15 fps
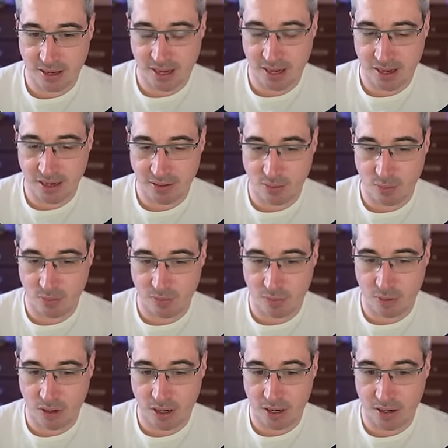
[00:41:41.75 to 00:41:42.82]
and
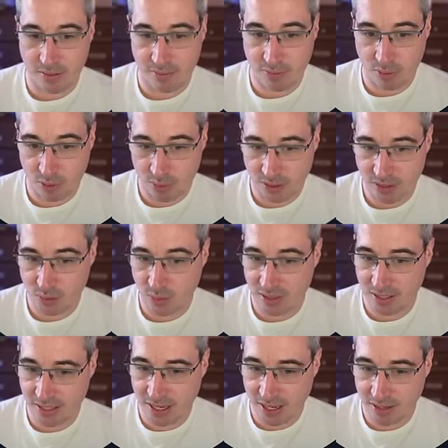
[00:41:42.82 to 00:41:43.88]
forwards
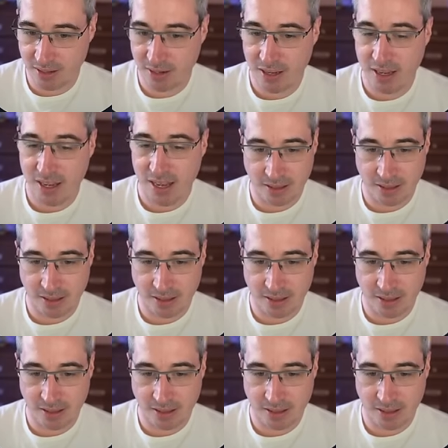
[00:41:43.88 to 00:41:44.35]
once again,